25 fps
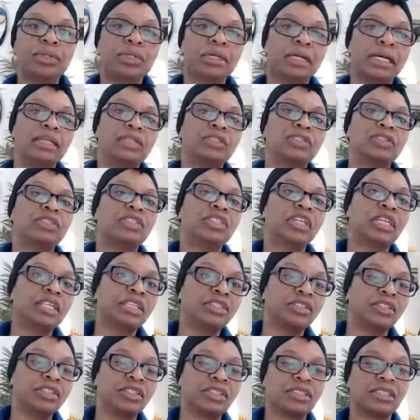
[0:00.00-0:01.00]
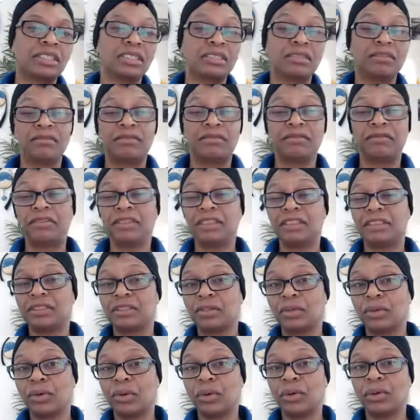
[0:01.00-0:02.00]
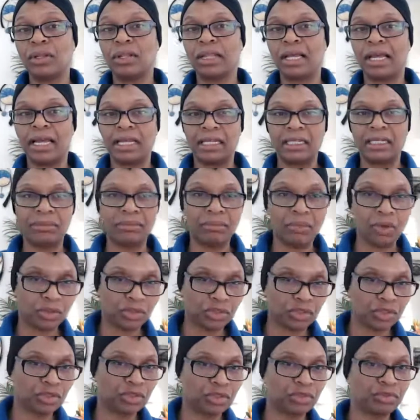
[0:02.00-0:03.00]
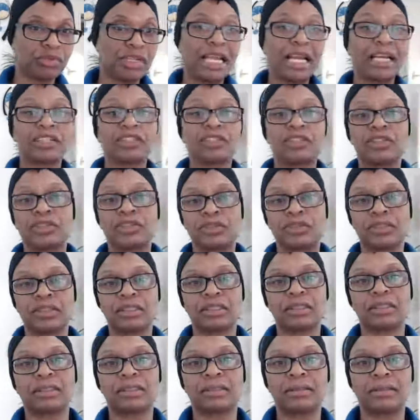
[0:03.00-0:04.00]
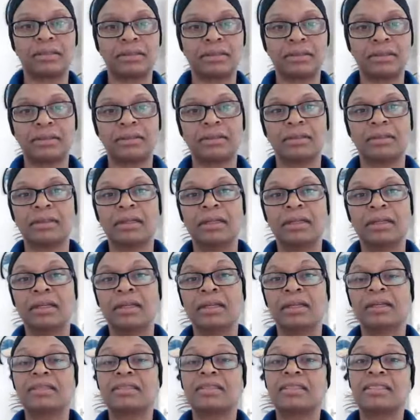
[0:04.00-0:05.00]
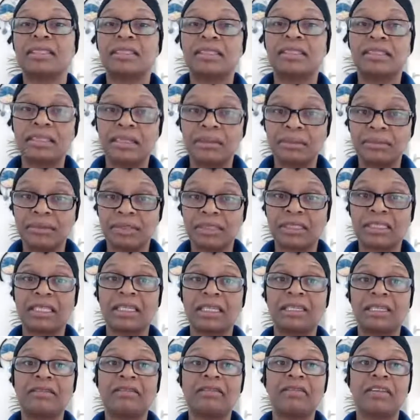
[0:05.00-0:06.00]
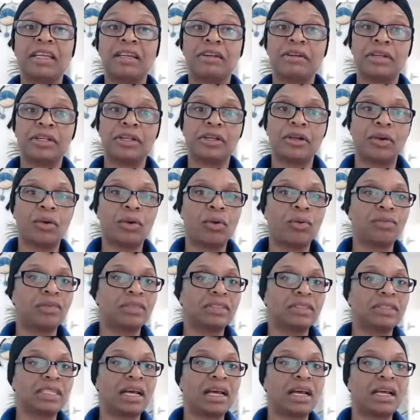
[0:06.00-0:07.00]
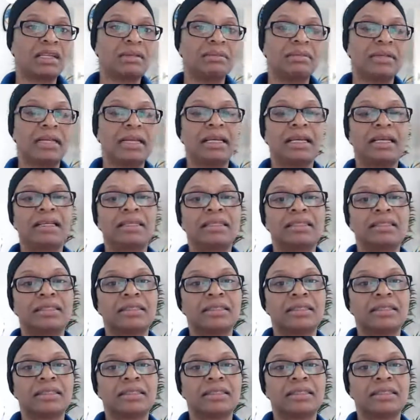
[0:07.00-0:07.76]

and changes in physical and emotional reactions. Symptoms can vary over time as